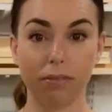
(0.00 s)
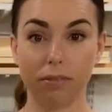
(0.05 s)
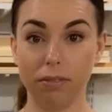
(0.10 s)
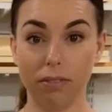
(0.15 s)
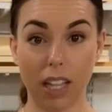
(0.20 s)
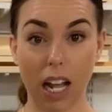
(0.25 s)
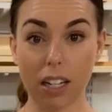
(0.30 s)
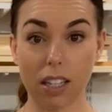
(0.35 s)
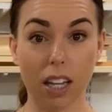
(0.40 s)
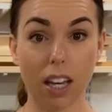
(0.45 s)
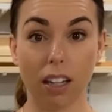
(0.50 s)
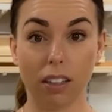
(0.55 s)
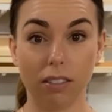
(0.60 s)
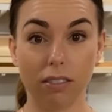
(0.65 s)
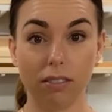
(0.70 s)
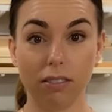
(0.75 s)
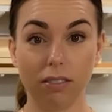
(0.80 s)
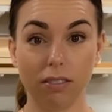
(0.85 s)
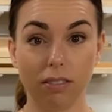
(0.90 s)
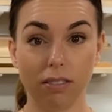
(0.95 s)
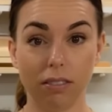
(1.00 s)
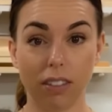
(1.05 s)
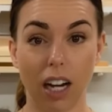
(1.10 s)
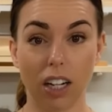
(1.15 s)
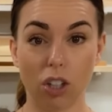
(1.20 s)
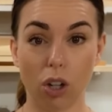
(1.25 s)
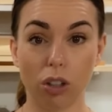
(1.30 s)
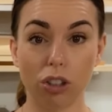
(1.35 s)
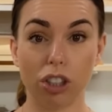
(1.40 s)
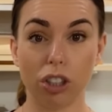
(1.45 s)
That's it. I
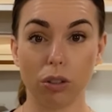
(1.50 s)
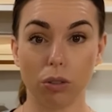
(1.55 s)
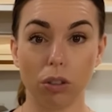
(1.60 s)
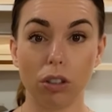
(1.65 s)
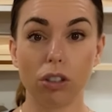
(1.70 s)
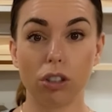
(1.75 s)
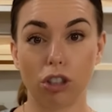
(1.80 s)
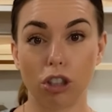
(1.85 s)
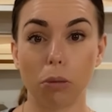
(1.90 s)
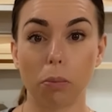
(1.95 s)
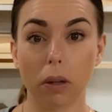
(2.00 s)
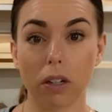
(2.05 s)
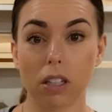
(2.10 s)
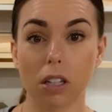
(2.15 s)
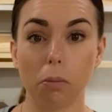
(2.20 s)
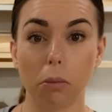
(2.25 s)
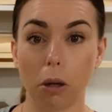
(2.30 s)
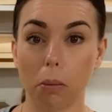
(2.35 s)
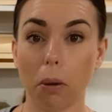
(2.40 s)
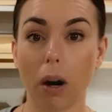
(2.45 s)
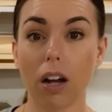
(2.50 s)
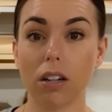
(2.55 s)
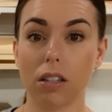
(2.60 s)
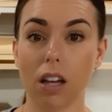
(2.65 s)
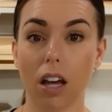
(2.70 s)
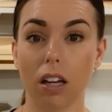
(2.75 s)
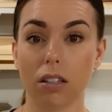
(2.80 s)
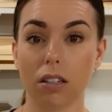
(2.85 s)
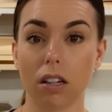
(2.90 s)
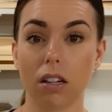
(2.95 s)
told you, super simple
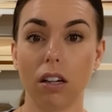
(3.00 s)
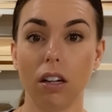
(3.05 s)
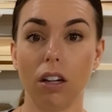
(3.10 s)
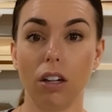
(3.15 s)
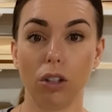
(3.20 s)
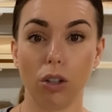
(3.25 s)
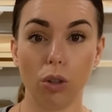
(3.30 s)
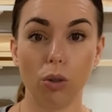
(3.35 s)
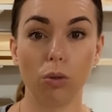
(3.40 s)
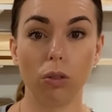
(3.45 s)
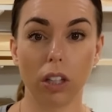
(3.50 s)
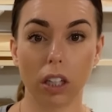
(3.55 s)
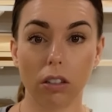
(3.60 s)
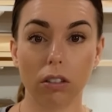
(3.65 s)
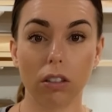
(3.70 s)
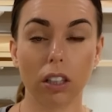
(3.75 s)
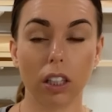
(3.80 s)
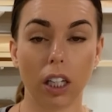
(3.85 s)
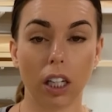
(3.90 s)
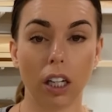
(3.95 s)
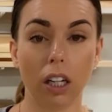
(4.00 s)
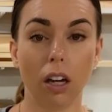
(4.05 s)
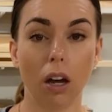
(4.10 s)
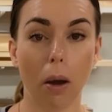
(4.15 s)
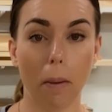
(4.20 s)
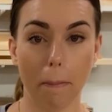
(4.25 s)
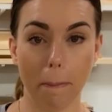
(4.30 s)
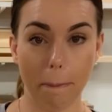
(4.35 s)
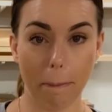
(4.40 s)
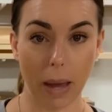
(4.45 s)
process. You literally
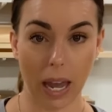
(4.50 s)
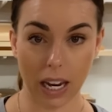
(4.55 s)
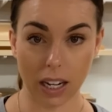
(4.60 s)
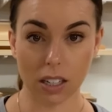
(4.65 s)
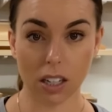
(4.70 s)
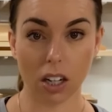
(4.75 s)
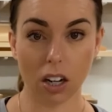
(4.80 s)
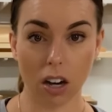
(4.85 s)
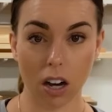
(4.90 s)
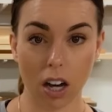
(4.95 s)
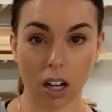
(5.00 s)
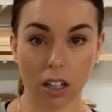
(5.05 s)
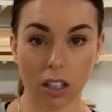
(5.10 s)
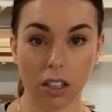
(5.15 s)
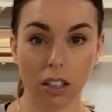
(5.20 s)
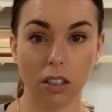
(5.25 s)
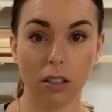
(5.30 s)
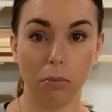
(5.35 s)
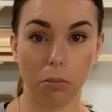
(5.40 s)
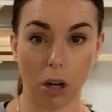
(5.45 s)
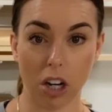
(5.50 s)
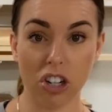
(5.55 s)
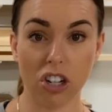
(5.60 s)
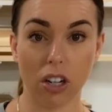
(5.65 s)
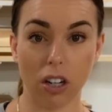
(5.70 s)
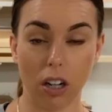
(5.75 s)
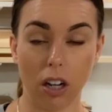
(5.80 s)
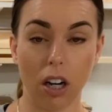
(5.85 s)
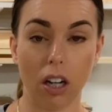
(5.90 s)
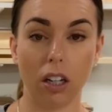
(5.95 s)
paint it on, brush it
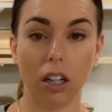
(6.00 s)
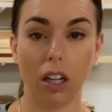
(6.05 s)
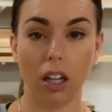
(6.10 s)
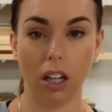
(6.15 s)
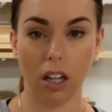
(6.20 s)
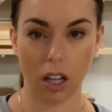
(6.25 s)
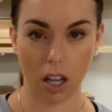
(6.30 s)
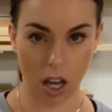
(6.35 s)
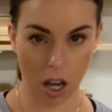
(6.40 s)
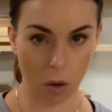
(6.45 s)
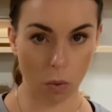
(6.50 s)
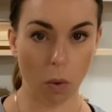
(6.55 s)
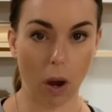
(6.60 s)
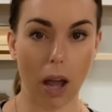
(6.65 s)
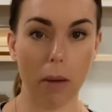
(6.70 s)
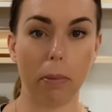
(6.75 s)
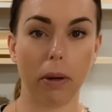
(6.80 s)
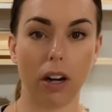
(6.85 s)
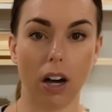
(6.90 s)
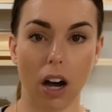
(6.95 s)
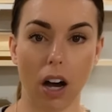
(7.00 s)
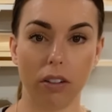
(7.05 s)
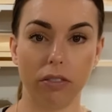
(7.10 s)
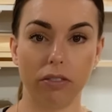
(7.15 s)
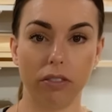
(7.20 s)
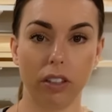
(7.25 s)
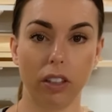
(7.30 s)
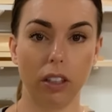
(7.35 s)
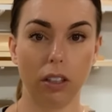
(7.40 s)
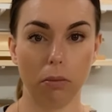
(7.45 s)
on, and wipe it off.
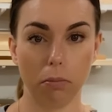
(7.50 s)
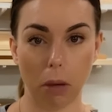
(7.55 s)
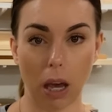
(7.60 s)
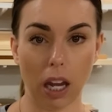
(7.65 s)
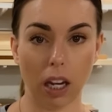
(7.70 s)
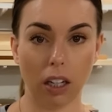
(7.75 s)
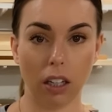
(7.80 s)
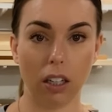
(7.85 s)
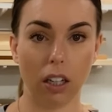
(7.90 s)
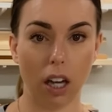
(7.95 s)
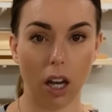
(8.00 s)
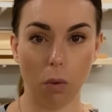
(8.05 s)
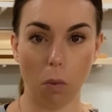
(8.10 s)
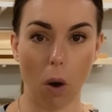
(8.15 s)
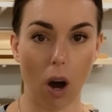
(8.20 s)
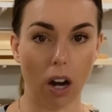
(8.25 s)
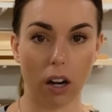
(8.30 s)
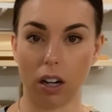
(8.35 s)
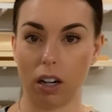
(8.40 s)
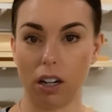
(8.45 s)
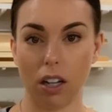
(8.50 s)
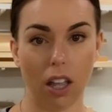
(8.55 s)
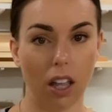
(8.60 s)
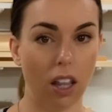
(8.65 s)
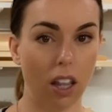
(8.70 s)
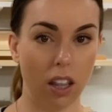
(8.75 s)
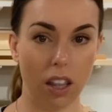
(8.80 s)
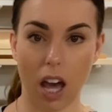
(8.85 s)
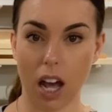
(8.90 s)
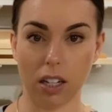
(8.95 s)
Paint and water,
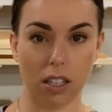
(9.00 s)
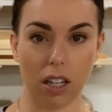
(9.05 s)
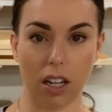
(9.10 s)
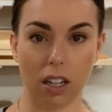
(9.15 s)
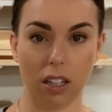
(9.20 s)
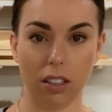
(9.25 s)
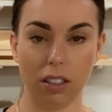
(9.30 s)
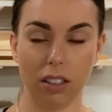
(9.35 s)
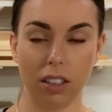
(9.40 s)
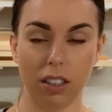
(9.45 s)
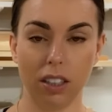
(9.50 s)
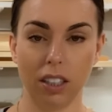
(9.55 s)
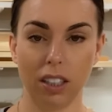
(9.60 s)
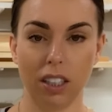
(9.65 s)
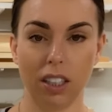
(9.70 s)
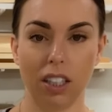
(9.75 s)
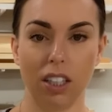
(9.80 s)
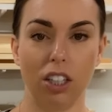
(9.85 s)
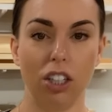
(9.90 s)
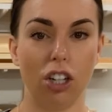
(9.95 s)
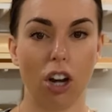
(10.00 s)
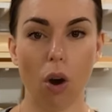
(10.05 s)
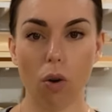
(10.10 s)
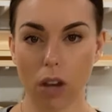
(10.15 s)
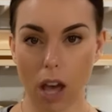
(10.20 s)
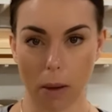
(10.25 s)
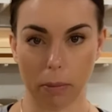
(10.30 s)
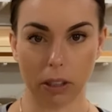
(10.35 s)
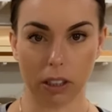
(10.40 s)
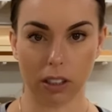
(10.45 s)
that's it. No
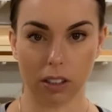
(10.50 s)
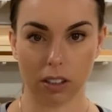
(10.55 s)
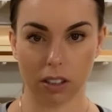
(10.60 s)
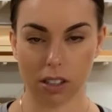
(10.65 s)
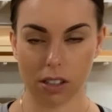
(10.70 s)
chemicals.